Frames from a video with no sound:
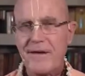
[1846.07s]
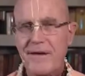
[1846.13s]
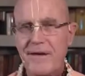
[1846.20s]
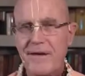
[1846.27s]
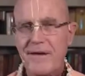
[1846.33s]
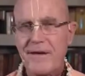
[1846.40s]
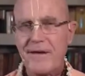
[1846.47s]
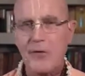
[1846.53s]

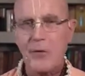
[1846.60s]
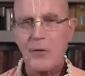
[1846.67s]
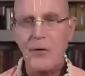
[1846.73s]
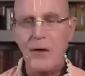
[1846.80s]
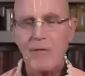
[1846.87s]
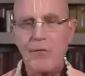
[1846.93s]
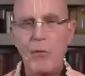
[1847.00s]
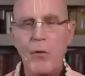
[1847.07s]
So
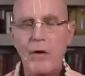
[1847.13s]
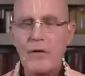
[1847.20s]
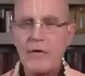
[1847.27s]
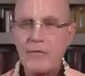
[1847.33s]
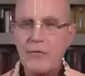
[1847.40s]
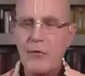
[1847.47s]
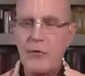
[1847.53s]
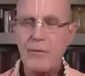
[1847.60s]
have a
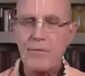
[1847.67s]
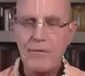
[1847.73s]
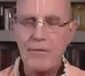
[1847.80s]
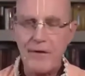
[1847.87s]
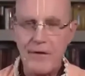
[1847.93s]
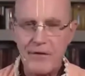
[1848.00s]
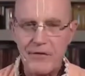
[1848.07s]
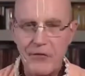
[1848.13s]
wonderful
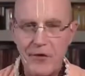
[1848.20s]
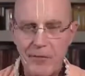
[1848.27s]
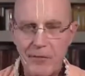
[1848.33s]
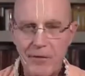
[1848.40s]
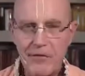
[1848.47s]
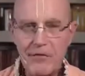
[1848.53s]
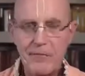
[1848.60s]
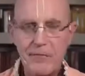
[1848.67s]

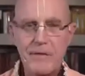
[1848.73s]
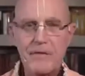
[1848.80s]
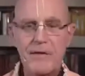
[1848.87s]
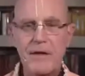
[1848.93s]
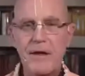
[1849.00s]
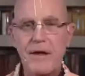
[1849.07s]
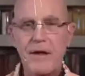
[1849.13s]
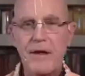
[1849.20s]
Janmastami
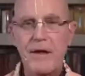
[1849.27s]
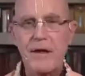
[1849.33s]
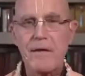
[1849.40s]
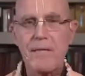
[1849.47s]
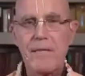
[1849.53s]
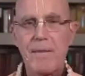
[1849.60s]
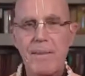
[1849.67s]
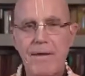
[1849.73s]
today,
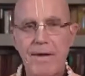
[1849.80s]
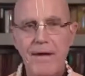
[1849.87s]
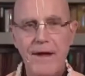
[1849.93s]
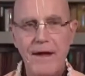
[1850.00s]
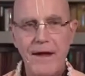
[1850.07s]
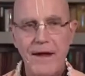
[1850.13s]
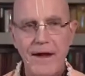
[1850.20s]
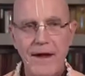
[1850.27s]

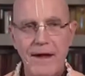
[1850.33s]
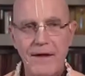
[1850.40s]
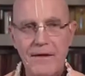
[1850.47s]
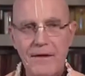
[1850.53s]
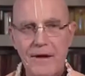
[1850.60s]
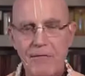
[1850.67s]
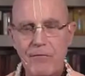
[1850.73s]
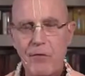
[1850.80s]
and
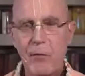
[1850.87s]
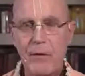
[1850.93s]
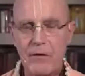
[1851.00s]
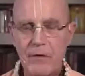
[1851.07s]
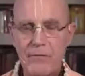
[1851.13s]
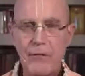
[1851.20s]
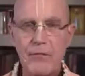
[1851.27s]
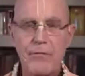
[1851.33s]
have a
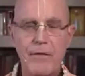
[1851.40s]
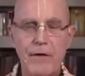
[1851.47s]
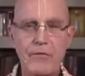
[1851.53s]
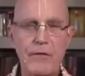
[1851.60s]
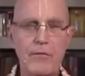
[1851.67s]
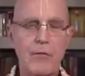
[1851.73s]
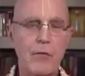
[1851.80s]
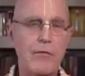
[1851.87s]
wonderful
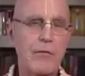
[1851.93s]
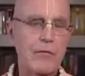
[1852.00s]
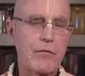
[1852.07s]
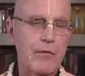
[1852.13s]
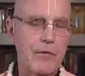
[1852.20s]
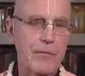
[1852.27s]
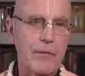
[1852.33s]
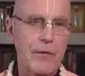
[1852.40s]
festival for
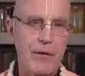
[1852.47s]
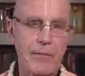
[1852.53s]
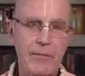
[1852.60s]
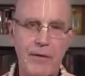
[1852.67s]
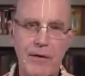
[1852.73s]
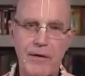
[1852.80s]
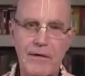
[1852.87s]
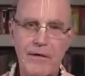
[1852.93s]
Srila
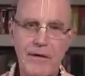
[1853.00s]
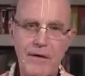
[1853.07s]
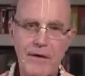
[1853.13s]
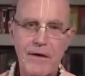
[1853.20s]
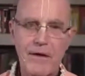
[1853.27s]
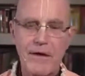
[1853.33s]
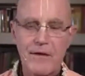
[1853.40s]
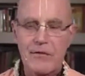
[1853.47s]
Prabhupada
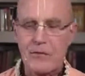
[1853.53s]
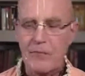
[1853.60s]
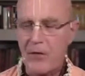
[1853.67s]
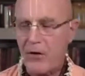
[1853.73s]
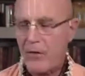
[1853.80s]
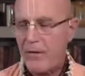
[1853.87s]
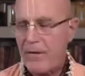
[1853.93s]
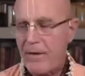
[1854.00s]

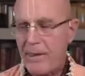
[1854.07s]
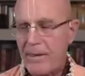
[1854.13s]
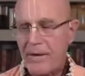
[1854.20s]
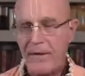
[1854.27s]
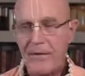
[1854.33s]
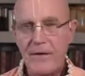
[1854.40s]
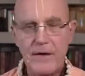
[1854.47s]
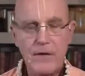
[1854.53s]
tomorrow.
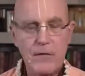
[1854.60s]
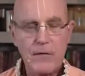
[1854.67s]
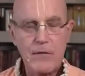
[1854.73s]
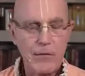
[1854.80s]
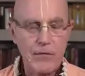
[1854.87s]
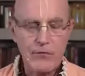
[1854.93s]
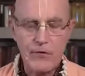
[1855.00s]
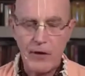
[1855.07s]
I thank you for
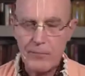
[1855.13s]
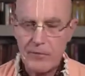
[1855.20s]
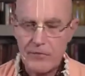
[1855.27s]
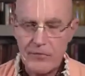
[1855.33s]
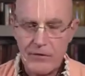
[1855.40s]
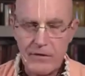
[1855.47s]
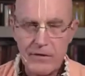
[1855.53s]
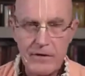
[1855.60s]
this
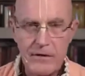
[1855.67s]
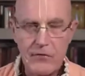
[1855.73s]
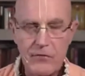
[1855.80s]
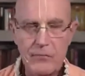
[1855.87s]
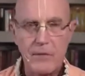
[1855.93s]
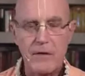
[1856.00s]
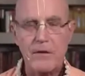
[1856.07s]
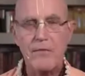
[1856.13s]
opportunity to
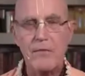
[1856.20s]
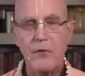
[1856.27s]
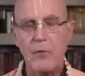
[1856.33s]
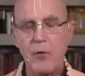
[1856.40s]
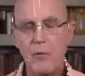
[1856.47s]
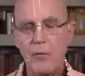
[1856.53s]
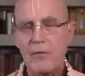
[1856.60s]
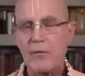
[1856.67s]
spend a few
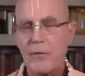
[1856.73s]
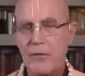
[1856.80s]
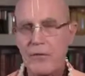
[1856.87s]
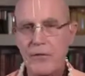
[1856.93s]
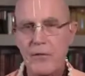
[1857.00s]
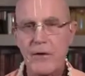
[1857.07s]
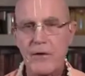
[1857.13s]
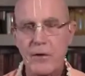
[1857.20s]
moments
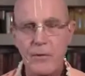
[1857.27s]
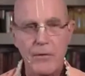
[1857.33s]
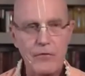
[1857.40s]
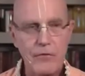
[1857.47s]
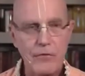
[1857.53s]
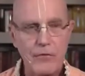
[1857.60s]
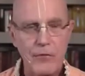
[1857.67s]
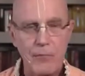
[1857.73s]
with you. I know
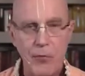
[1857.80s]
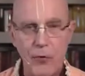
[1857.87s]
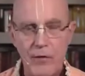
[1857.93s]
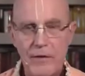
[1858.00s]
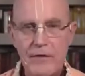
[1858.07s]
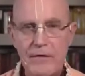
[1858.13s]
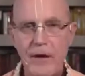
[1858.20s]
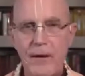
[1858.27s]
this is your
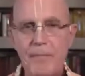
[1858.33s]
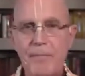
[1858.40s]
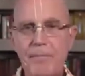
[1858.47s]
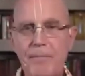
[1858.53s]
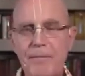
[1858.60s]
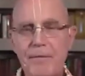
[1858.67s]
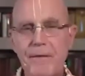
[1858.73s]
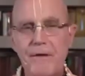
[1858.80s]
morning time.
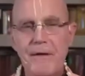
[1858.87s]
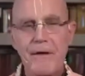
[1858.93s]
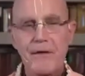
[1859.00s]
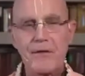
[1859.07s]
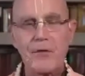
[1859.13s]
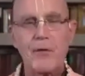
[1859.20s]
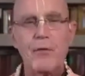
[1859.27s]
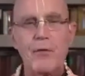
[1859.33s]

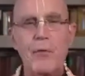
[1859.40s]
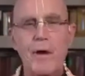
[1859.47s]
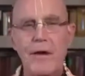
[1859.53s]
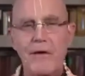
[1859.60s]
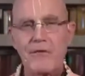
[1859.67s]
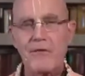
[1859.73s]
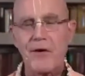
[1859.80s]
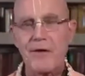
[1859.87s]
Good way
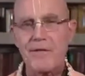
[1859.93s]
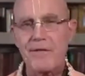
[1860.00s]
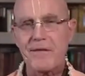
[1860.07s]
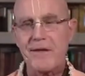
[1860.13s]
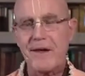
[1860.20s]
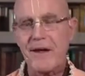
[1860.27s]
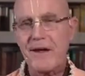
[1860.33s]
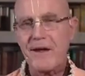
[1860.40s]
to start the
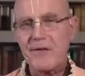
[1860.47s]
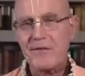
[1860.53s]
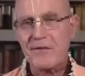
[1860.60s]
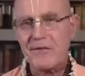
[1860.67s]
day.